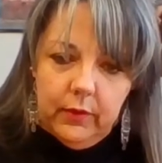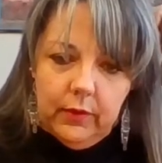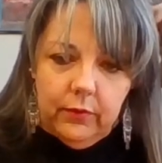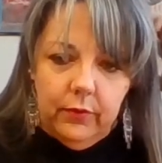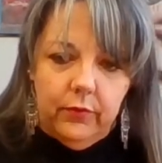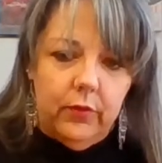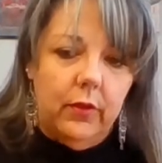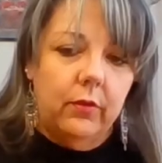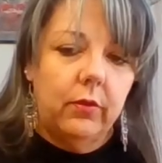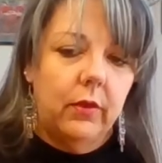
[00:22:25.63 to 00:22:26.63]
That's over
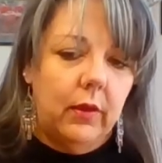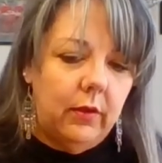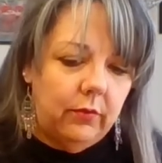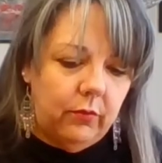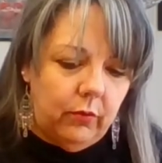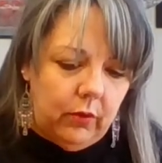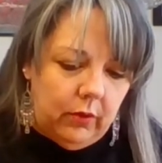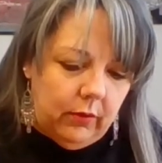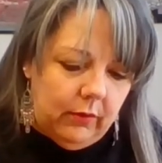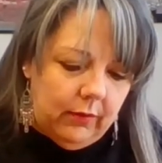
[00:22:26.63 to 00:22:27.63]
there. These
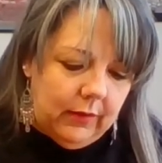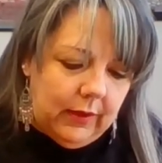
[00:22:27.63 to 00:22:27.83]
ones